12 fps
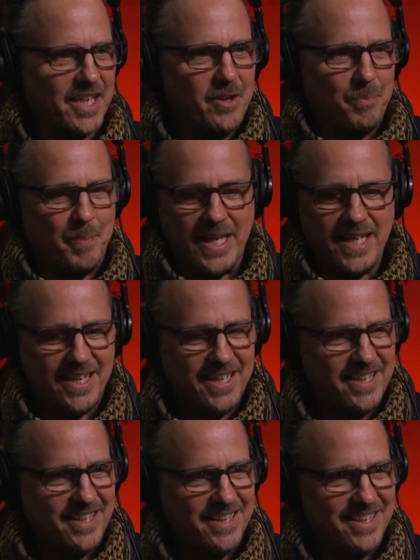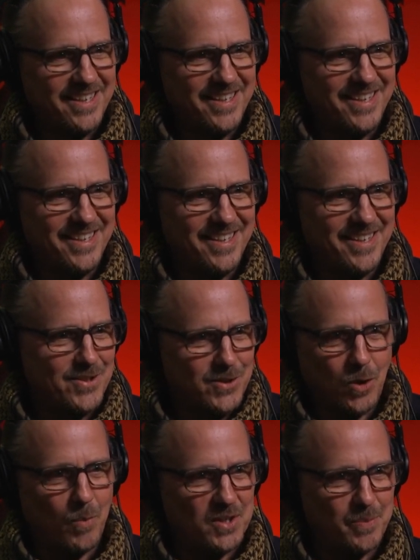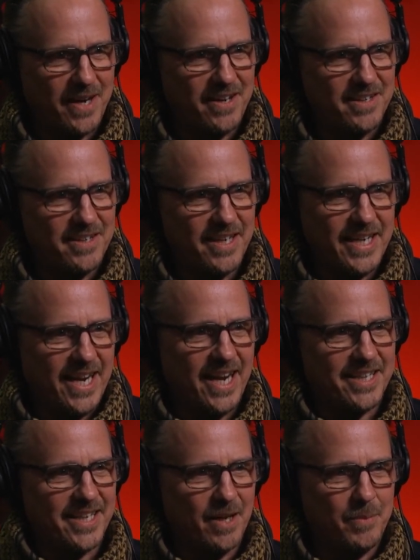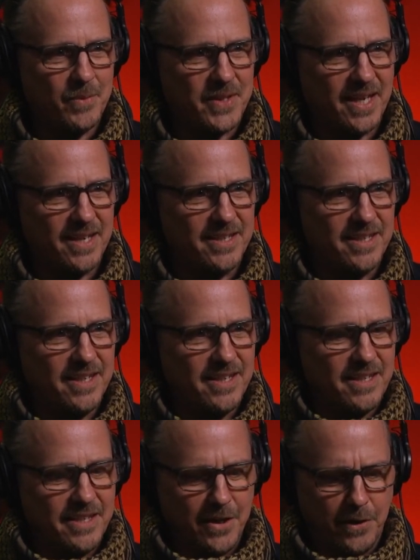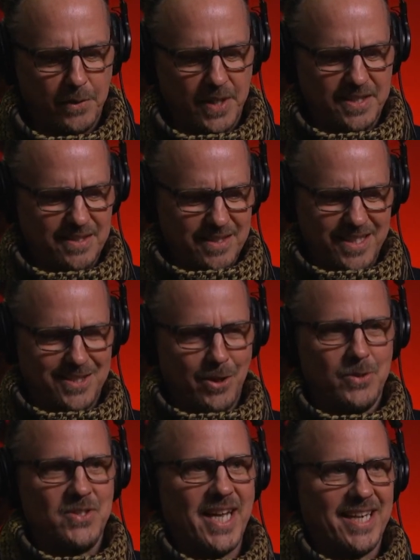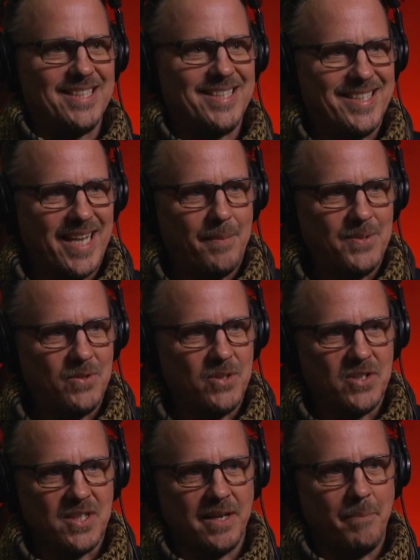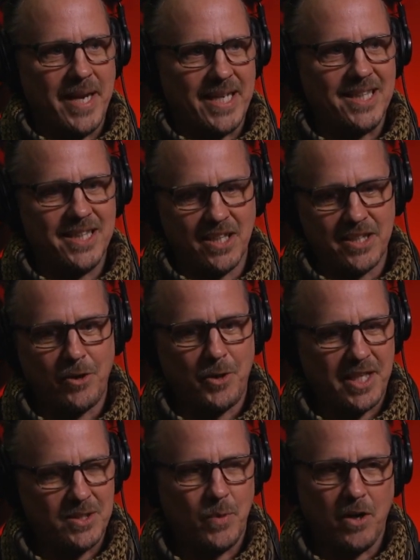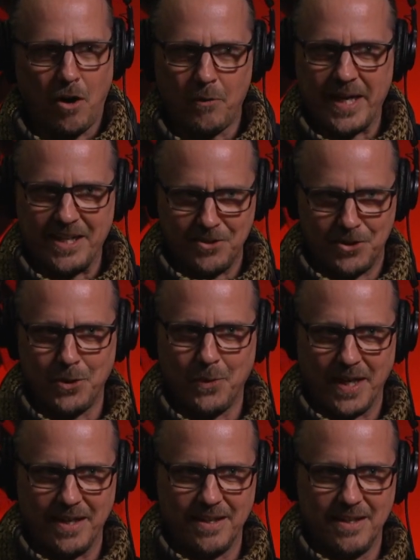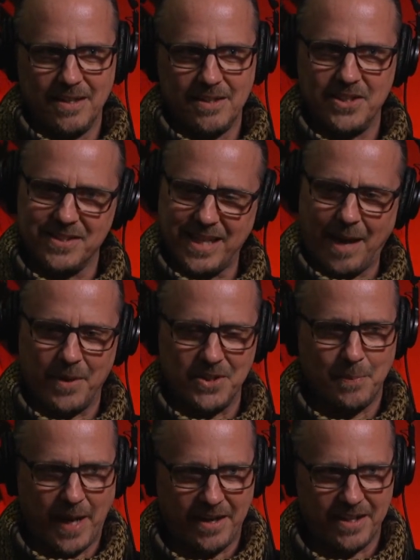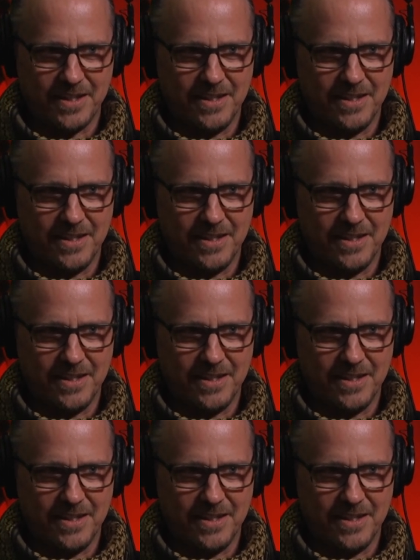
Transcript: be so much better, and AI can help you with that. You know, it's those next steps that are just going to make the little things we're already doing just that much better.